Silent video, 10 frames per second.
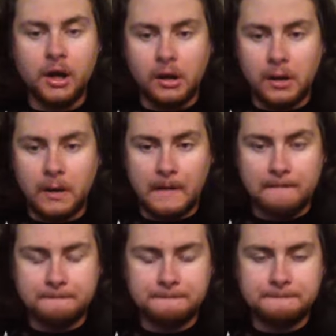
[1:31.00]

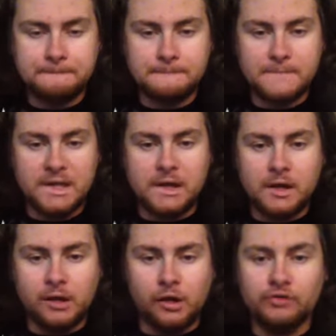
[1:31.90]
Um,
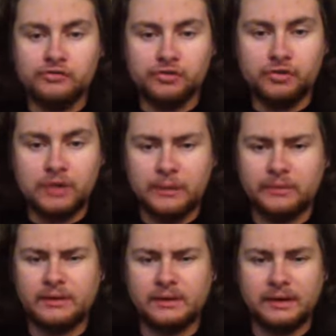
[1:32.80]
also, I
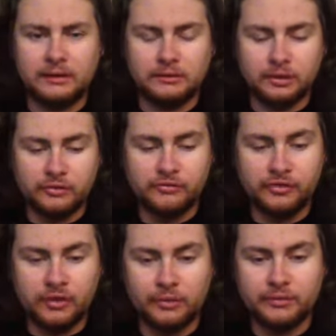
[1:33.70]
would I
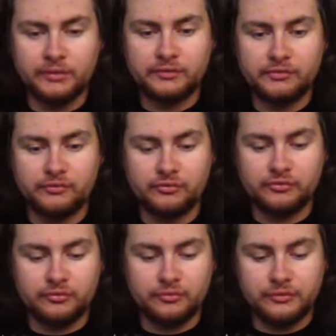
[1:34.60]
also I want
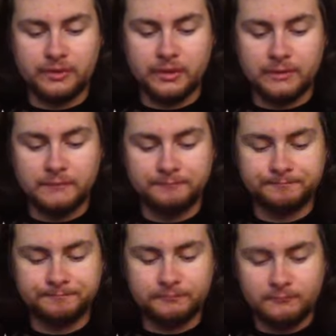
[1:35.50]
to um,
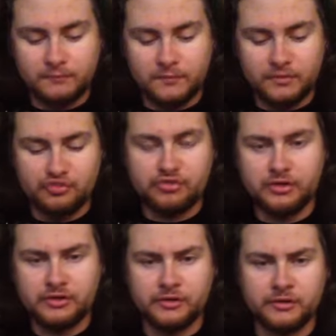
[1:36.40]

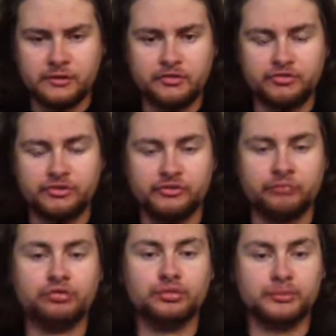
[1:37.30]
share share
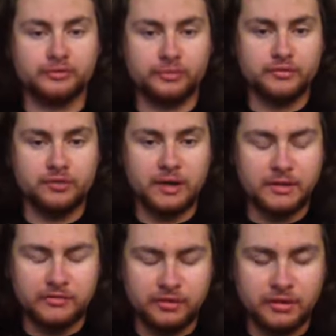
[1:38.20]
some rumors with you
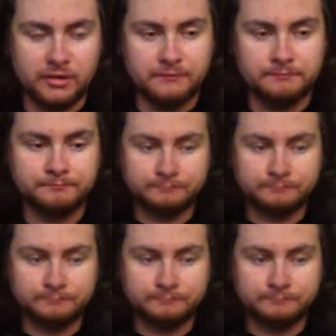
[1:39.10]
guys. Um,